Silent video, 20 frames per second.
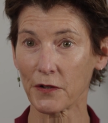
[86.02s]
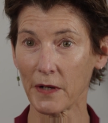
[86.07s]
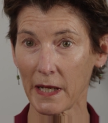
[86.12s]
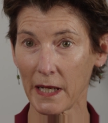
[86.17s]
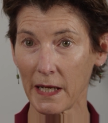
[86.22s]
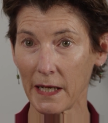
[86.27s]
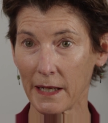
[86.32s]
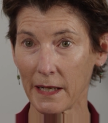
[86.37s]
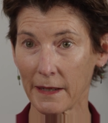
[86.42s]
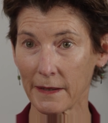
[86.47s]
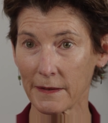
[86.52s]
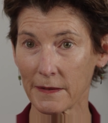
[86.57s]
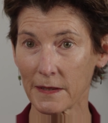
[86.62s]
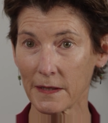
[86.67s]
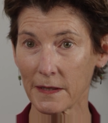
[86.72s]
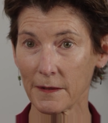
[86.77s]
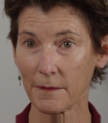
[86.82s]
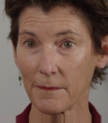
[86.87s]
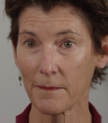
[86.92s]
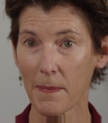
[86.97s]
hand.
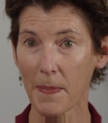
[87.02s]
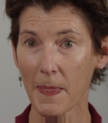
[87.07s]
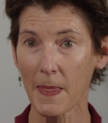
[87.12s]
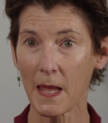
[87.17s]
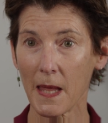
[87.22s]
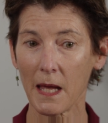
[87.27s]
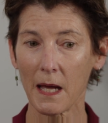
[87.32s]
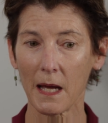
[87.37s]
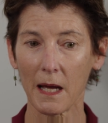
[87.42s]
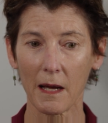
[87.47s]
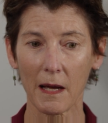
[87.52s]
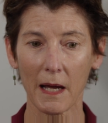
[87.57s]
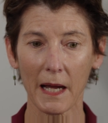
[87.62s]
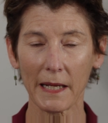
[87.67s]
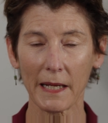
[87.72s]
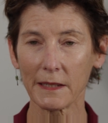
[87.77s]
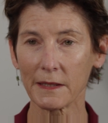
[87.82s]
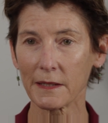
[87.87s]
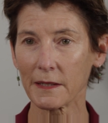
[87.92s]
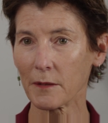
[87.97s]
I
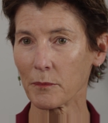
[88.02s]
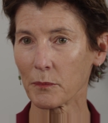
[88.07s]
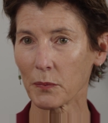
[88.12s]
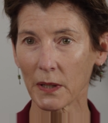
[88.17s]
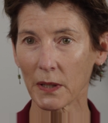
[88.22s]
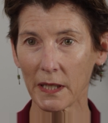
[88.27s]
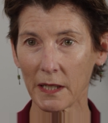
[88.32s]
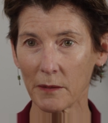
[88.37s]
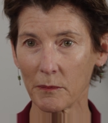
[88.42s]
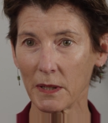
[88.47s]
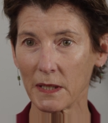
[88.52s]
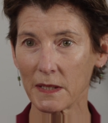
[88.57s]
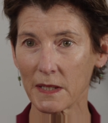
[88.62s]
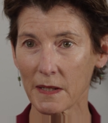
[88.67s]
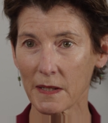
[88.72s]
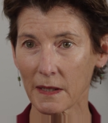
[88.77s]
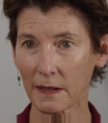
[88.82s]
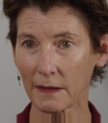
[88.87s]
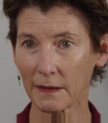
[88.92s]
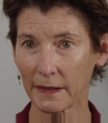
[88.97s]
ended up bringing him into
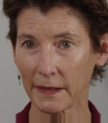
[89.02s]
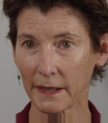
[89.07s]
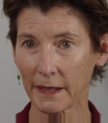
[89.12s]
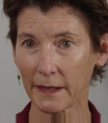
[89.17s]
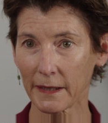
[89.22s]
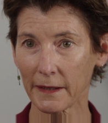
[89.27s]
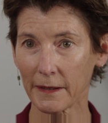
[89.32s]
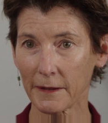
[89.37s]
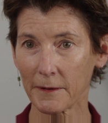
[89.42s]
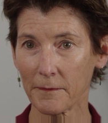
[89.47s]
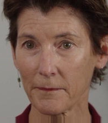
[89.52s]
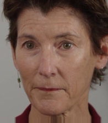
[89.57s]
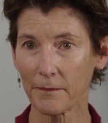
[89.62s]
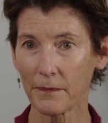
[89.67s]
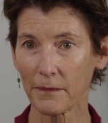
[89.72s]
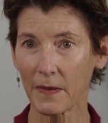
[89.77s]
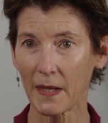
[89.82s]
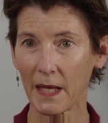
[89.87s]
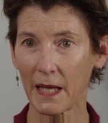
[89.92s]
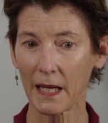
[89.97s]
the clinic
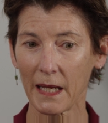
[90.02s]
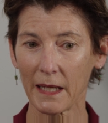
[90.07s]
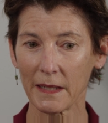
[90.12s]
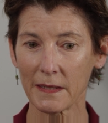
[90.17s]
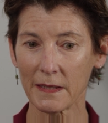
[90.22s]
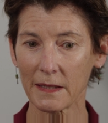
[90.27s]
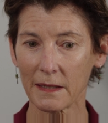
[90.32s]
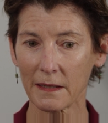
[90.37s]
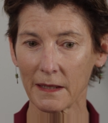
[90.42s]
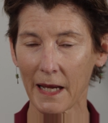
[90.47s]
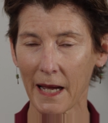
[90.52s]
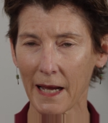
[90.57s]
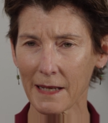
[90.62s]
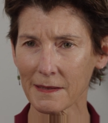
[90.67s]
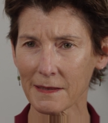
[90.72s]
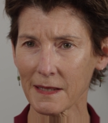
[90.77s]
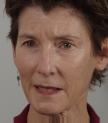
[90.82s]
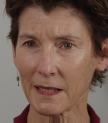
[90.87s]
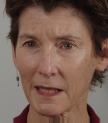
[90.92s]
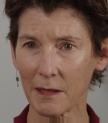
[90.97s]
and
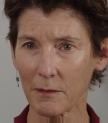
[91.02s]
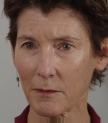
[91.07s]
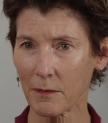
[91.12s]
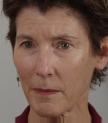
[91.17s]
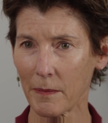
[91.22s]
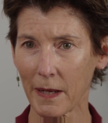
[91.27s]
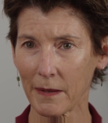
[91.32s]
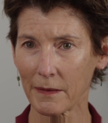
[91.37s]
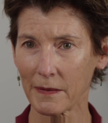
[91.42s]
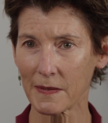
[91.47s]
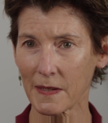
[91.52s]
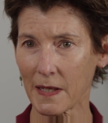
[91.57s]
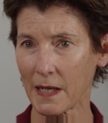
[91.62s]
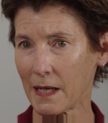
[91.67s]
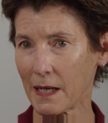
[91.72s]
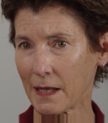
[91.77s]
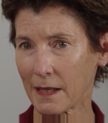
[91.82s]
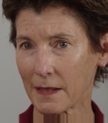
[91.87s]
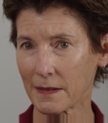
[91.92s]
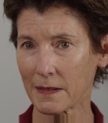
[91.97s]
asking him about his
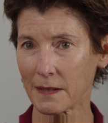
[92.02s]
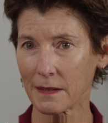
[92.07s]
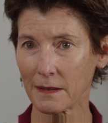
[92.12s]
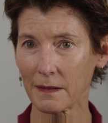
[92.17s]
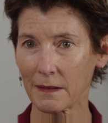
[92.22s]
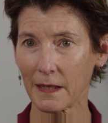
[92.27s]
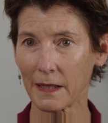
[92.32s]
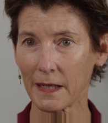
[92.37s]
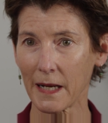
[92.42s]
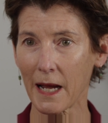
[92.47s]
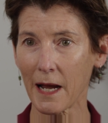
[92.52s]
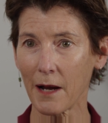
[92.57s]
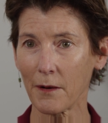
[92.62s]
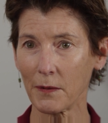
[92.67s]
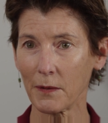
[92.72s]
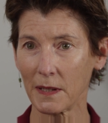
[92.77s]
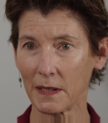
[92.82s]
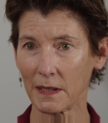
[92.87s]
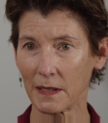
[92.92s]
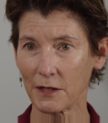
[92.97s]
hand and how
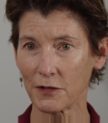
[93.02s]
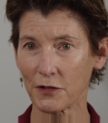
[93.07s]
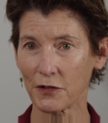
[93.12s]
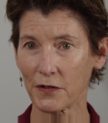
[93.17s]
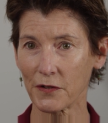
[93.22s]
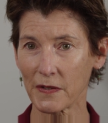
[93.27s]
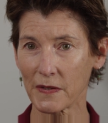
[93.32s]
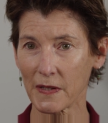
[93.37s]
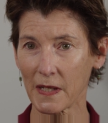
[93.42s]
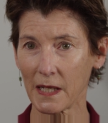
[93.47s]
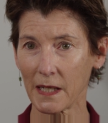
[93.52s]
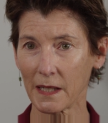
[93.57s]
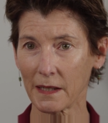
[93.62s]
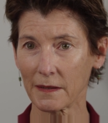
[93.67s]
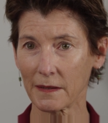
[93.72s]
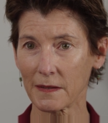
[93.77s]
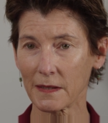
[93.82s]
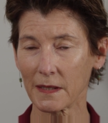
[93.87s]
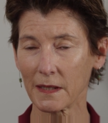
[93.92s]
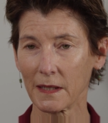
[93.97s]
he had injured his
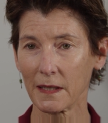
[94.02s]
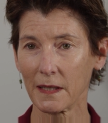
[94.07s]
hand.